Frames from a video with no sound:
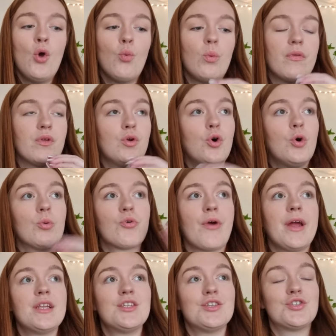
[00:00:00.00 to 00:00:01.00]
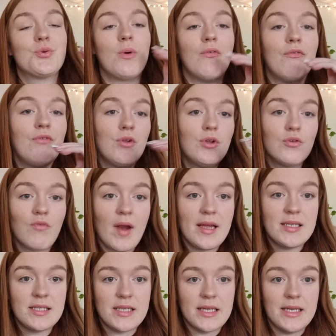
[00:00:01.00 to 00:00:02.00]
with an upgrade to a full
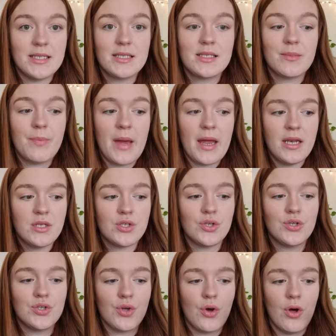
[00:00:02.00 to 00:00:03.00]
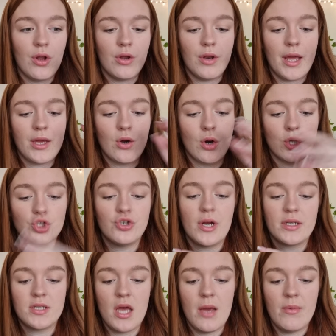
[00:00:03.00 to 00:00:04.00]
race seat dependent on a
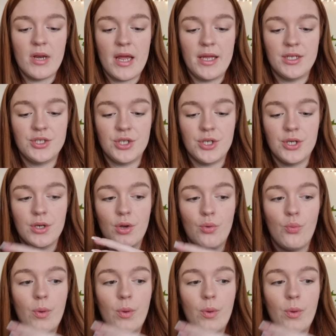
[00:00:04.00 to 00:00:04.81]
contract termination